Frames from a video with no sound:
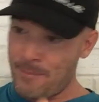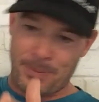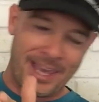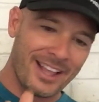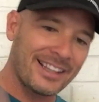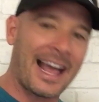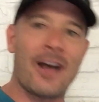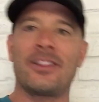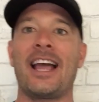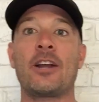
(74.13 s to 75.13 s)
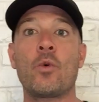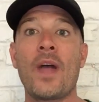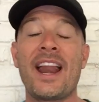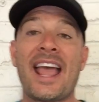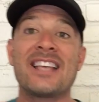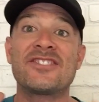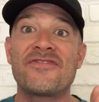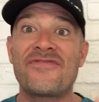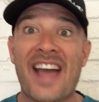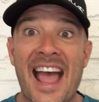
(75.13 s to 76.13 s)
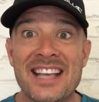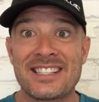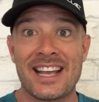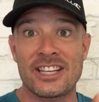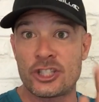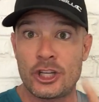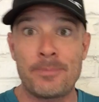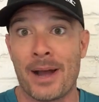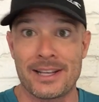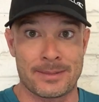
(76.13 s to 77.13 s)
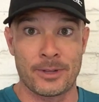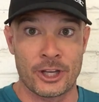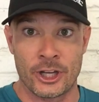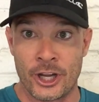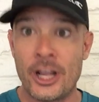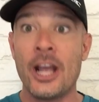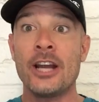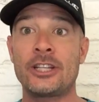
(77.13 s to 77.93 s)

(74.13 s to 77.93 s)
peeled out, went as fast as she possibly could.